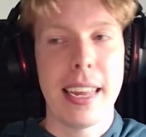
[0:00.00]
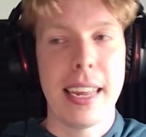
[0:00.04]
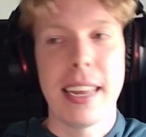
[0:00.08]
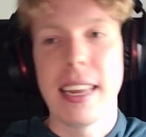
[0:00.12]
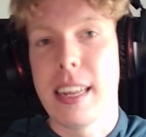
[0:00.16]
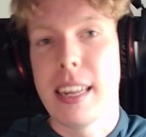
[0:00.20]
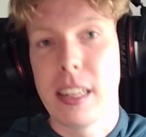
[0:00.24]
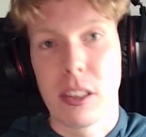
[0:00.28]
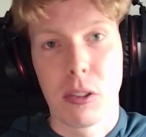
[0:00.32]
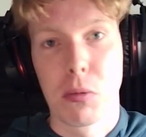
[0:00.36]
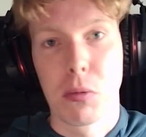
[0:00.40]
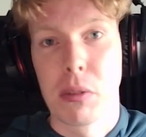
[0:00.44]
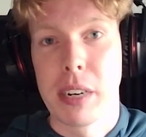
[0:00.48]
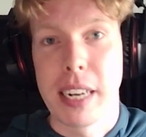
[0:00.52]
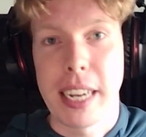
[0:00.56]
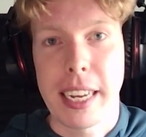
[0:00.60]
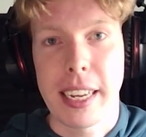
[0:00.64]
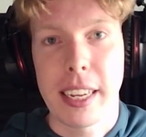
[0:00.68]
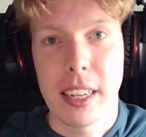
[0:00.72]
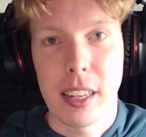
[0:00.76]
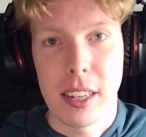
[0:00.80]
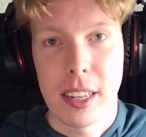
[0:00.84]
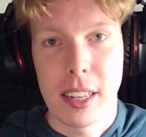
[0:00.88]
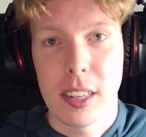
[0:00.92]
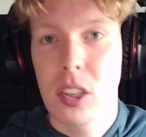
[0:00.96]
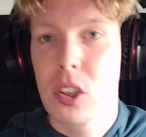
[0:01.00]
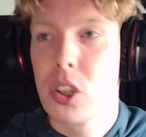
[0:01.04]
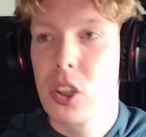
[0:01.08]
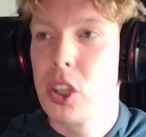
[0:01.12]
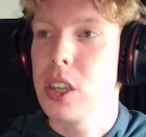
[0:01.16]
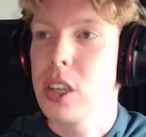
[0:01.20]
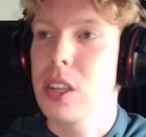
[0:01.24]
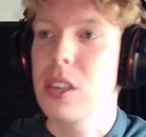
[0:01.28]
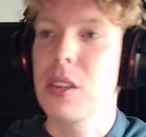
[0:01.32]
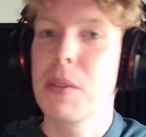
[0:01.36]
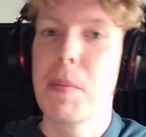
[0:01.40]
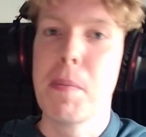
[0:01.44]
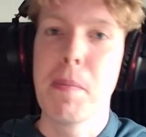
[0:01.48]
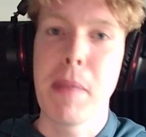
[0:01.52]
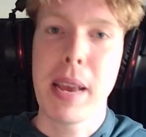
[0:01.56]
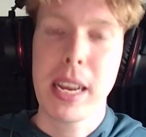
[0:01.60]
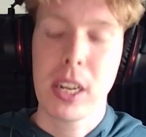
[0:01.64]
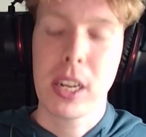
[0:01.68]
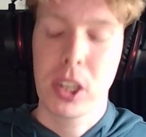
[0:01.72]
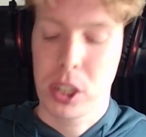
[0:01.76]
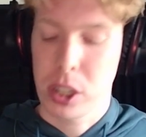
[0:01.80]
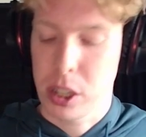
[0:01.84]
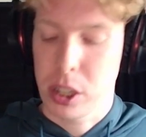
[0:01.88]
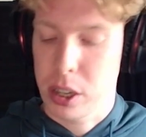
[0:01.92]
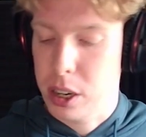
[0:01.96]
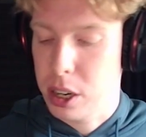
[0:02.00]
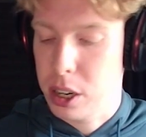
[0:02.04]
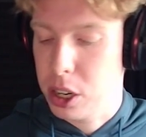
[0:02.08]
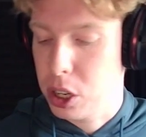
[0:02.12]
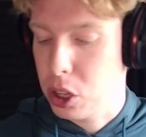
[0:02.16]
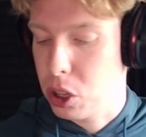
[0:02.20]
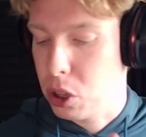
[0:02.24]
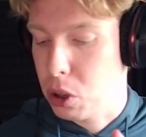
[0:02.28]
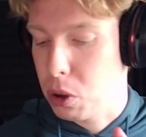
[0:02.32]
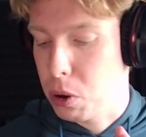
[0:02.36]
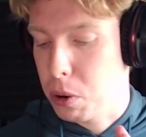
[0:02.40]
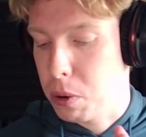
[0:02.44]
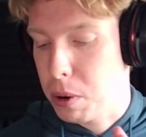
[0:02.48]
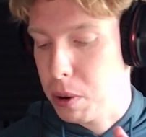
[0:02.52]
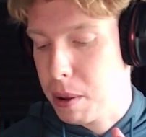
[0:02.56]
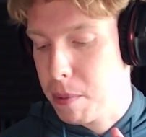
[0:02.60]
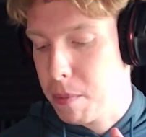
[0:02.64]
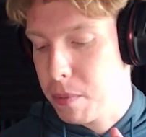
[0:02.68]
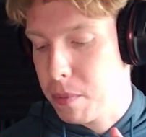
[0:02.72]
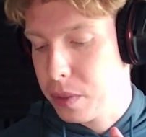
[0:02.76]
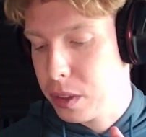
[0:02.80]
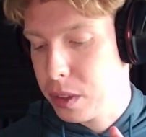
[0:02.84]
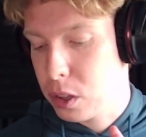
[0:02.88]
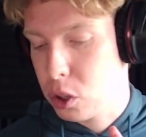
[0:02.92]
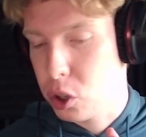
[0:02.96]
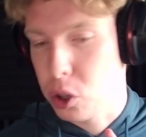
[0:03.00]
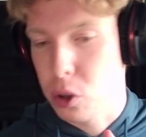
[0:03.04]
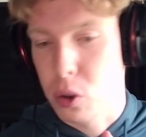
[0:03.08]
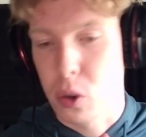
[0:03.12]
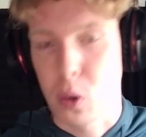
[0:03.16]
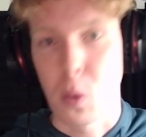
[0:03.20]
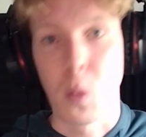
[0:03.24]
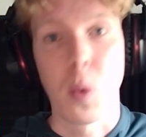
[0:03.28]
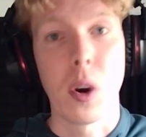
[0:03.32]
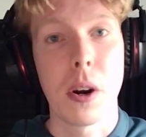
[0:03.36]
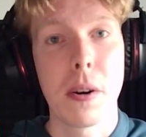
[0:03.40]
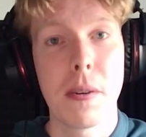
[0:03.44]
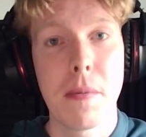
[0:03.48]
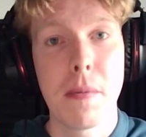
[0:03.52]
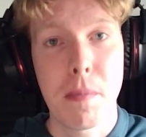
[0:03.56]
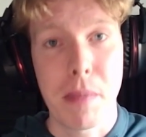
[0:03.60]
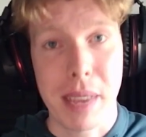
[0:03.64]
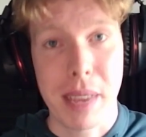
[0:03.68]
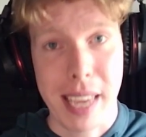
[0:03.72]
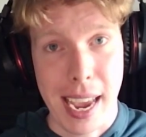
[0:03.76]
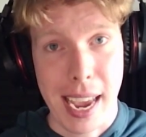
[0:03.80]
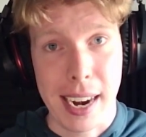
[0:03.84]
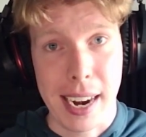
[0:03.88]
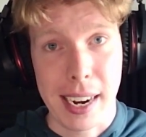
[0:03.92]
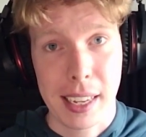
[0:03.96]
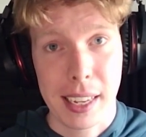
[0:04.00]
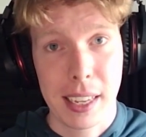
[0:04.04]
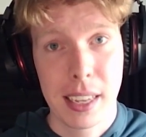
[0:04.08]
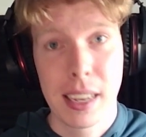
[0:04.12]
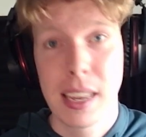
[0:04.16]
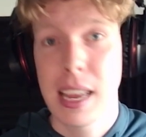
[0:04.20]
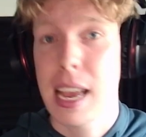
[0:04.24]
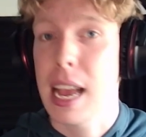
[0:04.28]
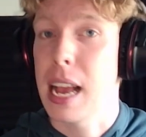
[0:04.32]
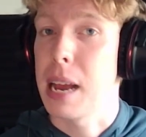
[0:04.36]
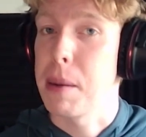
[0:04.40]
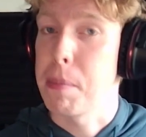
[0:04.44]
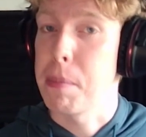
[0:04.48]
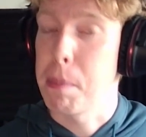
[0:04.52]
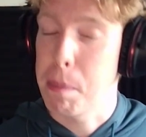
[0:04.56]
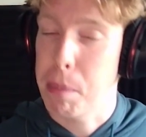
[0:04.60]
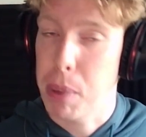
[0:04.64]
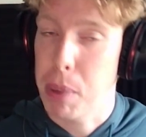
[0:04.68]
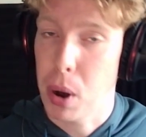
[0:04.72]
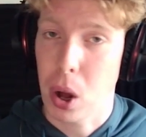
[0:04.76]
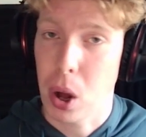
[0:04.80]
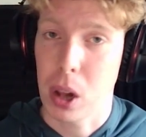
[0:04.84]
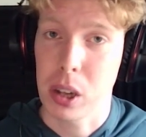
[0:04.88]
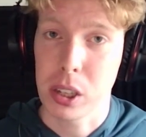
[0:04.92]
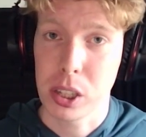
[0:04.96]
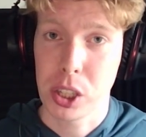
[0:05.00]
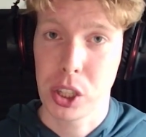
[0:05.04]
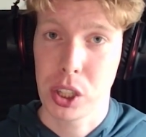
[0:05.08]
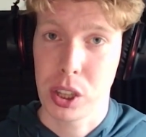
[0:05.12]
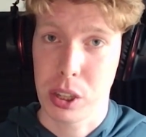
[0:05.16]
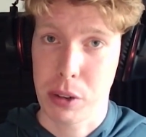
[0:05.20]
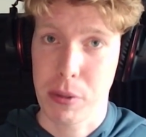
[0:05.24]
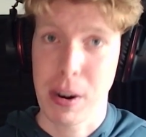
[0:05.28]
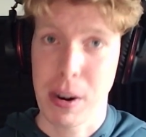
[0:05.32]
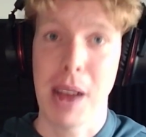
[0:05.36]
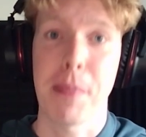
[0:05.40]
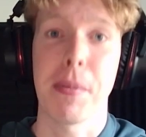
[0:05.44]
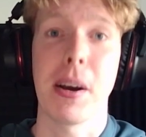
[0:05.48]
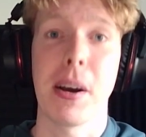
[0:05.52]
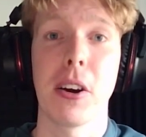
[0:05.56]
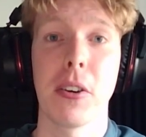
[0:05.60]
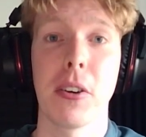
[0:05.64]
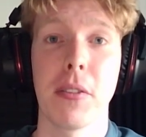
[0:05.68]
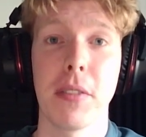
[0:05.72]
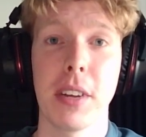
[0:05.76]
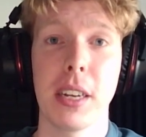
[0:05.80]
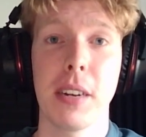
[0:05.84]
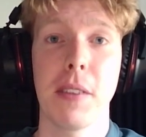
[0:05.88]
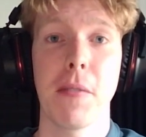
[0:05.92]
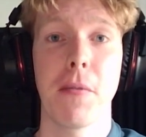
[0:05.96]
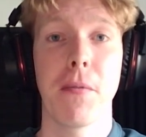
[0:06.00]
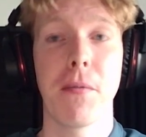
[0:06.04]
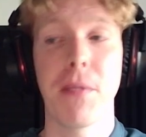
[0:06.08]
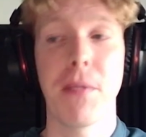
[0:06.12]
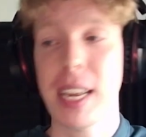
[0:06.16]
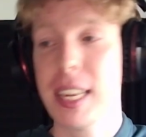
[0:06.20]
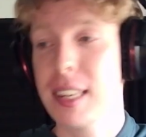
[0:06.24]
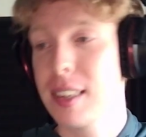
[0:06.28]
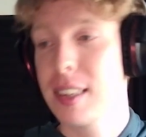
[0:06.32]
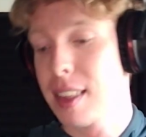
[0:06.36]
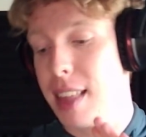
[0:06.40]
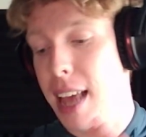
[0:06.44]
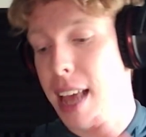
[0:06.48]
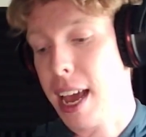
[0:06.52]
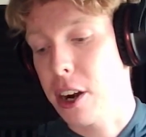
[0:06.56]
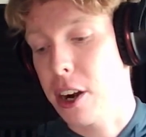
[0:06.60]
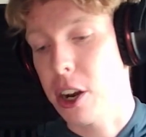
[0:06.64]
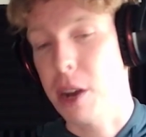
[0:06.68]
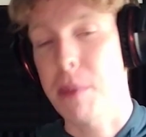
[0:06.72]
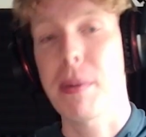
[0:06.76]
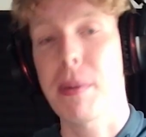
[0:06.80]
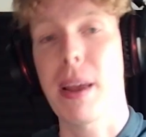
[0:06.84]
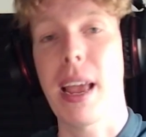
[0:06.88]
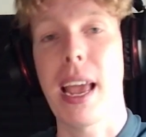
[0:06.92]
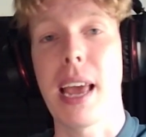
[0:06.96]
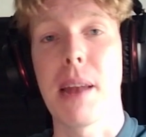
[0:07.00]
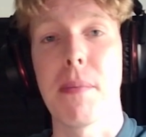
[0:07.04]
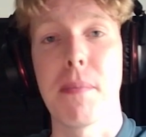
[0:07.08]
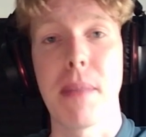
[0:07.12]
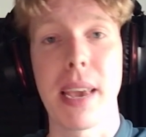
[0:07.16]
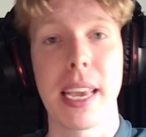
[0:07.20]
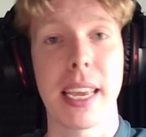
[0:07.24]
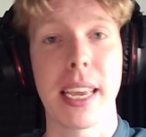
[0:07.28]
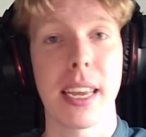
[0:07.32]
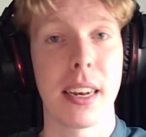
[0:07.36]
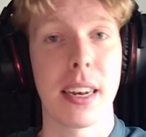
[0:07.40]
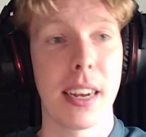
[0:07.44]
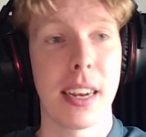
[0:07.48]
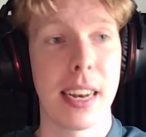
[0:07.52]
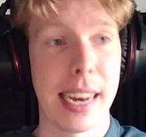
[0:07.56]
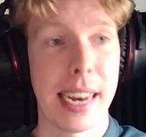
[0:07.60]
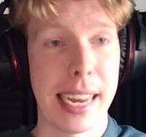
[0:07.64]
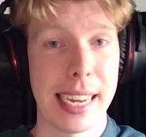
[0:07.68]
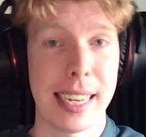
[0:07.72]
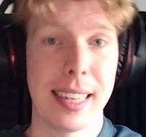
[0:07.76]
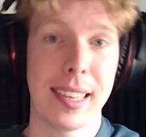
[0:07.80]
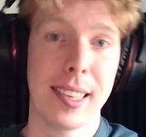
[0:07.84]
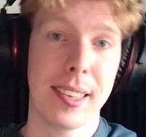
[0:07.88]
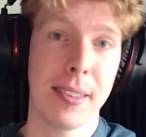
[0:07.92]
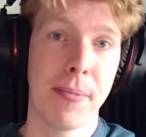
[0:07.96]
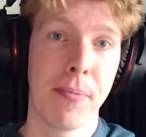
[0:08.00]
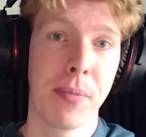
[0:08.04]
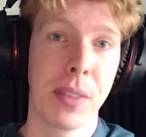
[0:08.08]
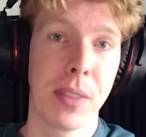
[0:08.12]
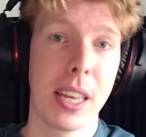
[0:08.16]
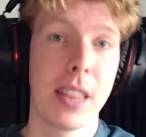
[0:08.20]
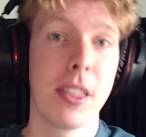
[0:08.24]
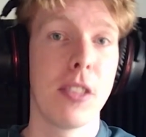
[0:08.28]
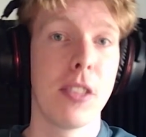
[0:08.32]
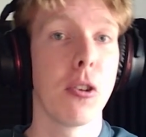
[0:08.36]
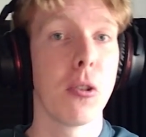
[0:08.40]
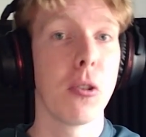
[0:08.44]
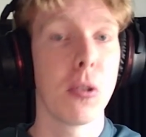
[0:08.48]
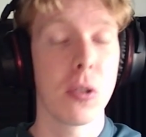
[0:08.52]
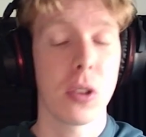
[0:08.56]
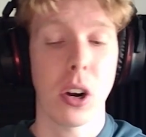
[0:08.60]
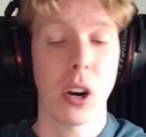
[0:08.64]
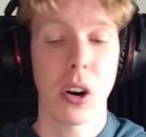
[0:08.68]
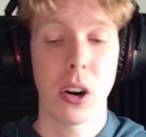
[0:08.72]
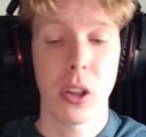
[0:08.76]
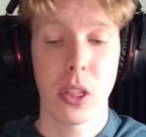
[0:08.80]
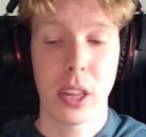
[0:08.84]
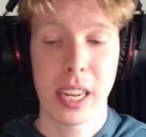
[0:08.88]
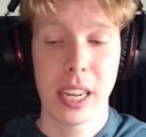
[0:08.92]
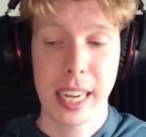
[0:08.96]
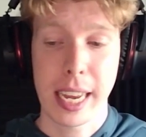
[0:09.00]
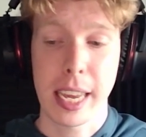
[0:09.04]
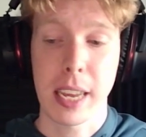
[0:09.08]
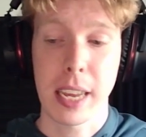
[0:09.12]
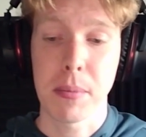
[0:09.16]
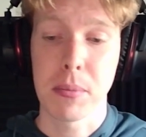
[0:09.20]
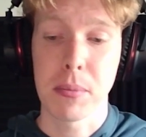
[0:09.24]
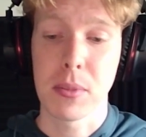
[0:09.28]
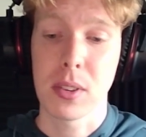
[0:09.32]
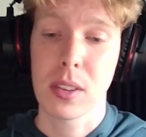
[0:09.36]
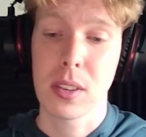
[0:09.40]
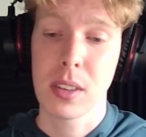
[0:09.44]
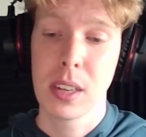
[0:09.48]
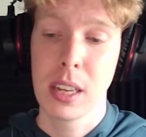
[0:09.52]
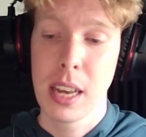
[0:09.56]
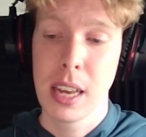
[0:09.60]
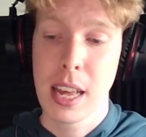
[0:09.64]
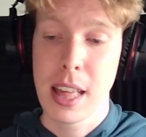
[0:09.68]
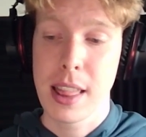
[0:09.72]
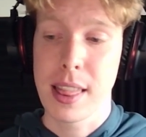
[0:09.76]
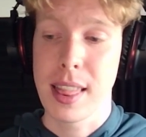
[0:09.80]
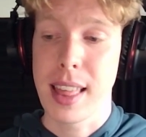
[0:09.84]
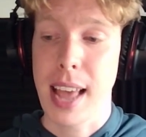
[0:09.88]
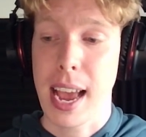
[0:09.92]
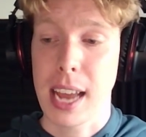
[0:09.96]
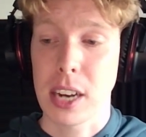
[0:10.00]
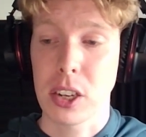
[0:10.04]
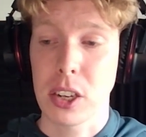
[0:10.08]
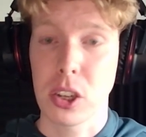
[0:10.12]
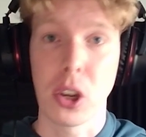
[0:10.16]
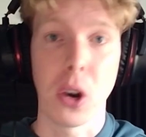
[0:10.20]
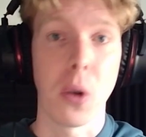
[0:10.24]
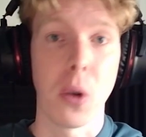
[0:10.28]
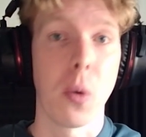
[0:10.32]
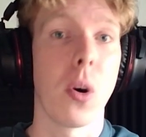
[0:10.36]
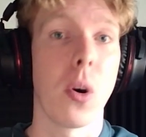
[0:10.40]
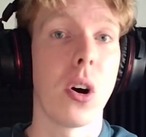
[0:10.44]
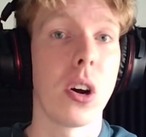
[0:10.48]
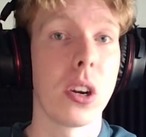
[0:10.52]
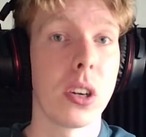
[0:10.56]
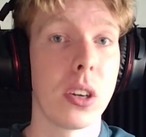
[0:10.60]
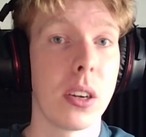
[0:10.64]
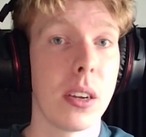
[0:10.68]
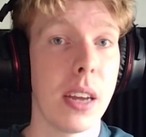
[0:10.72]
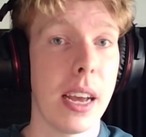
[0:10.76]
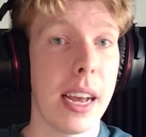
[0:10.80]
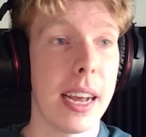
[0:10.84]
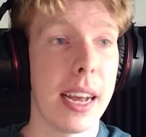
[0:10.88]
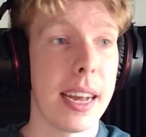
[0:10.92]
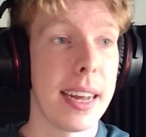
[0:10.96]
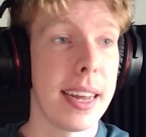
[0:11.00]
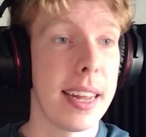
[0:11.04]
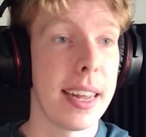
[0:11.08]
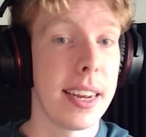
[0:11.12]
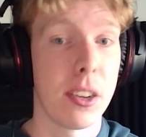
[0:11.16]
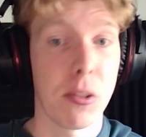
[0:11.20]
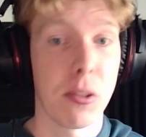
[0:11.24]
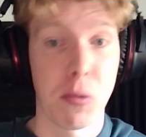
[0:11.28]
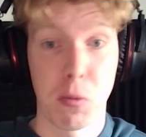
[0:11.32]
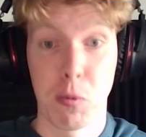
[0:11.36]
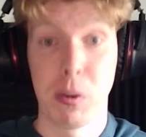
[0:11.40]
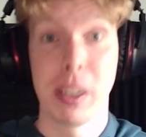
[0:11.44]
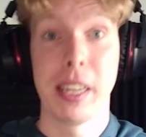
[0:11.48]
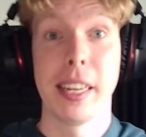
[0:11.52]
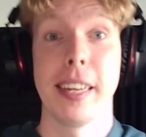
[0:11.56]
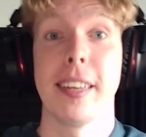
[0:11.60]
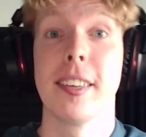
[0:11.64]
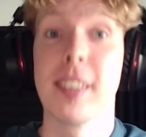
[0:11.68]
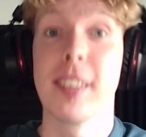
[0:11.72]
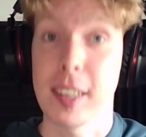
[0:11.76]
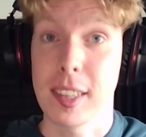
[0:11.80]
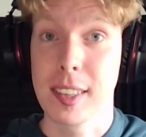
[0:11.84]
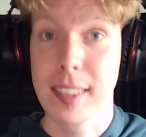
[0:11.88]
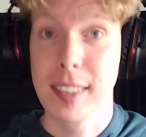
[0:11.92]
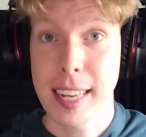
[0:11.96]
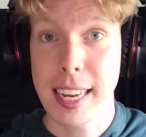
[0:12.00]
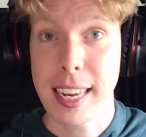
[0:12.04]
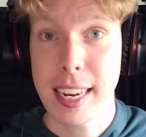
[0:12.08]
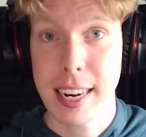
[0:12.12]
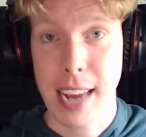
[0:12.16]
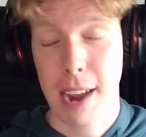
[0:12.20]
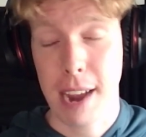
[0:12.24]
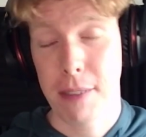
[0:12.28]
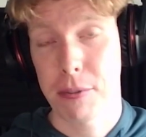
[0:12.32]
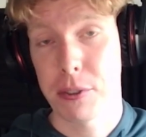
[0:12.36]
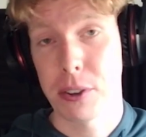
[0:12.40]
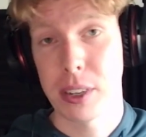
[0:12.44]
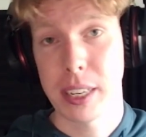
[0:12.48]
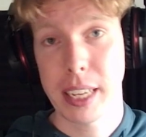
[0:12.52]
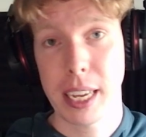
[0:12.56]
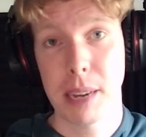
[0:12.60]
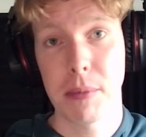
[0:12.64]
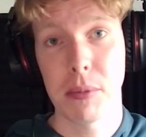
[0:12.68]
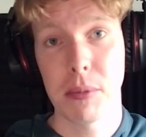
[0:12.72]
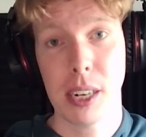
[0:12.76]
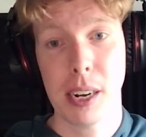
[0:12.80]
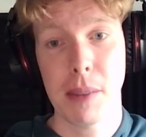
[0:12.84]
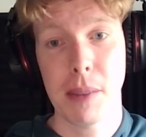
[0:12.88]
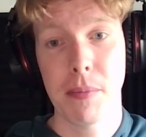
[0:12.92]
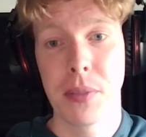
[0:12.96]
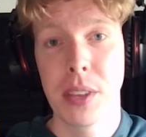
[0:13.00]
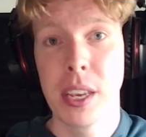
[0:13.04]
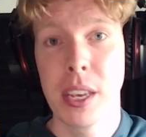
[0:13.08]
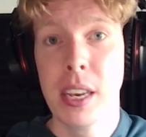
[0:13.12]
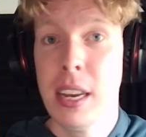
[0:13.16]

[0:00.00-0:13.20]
It's ridiculous. Just make sure you choose one mechanic and polish the crap out of it. Fix that up and make it nice. Those are the games that go on and really succeed after a game jam.